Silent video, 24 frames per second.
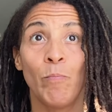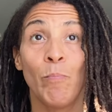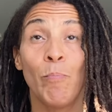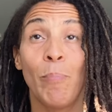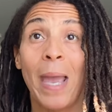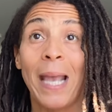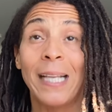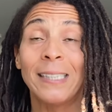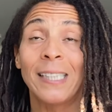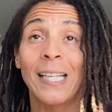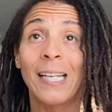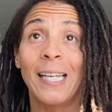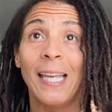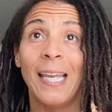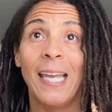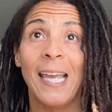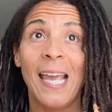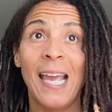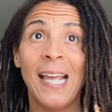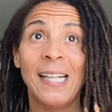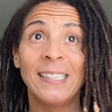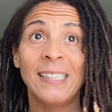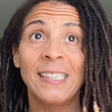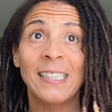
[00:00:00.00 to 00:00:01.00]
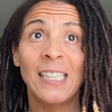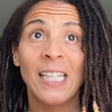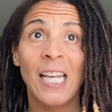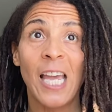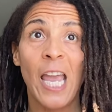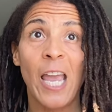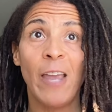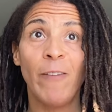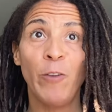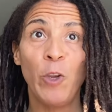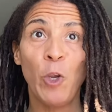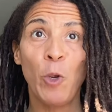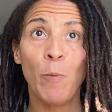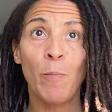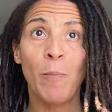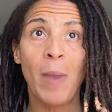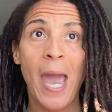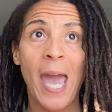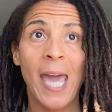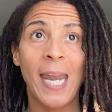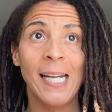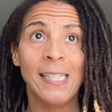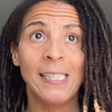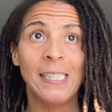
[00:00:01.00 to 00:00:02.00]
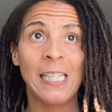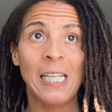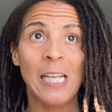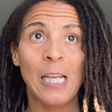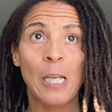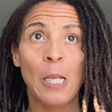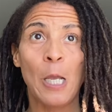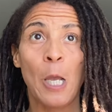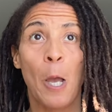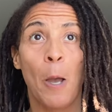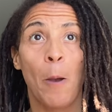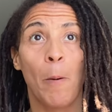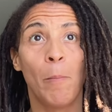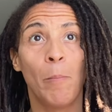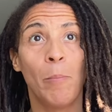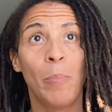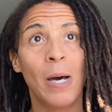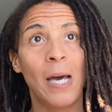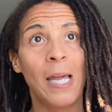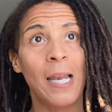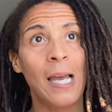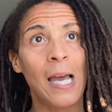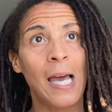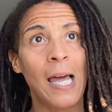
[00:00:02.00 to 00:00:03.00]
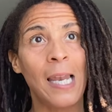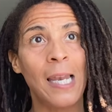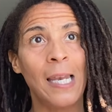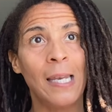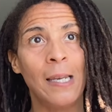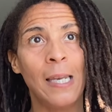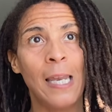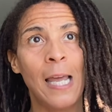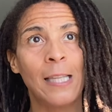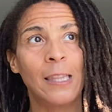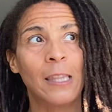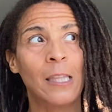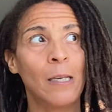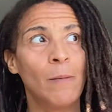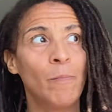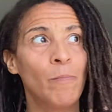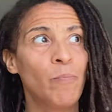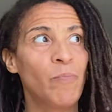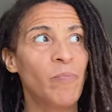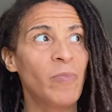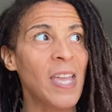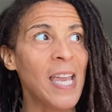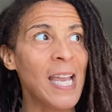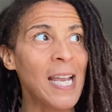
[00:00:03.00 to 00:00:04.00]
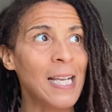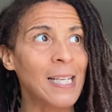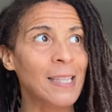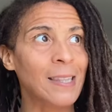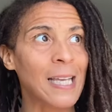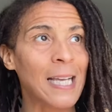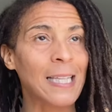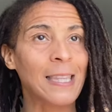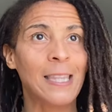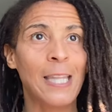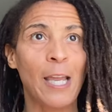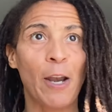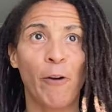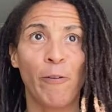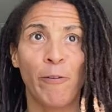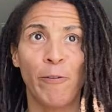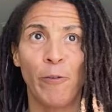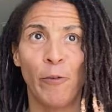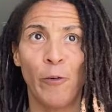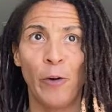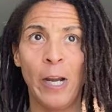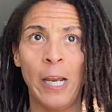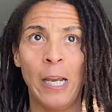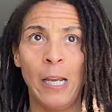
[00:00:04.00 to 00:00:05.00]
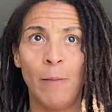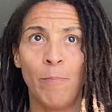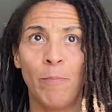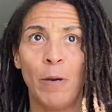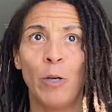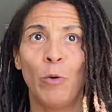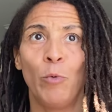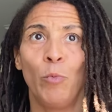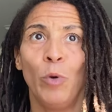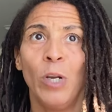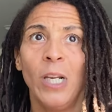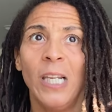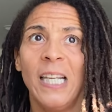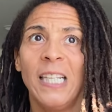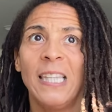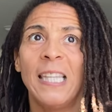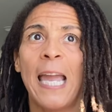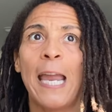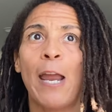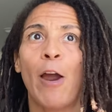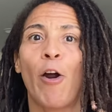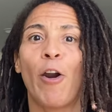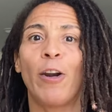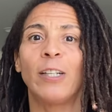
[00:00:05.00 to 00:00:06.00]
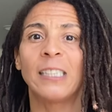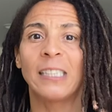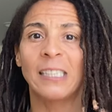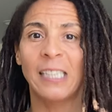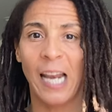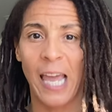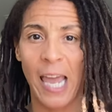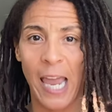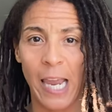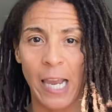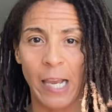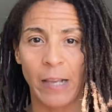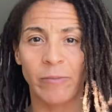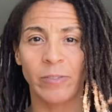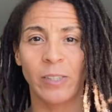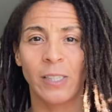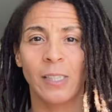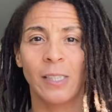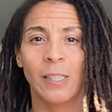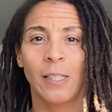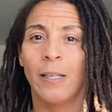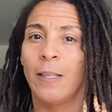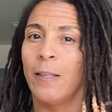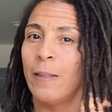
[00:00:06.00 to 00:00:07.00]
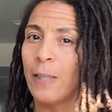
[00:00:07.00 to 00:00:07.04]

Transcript: basically enslave humanity, but uh, let them think that they're free, but really they are slaves.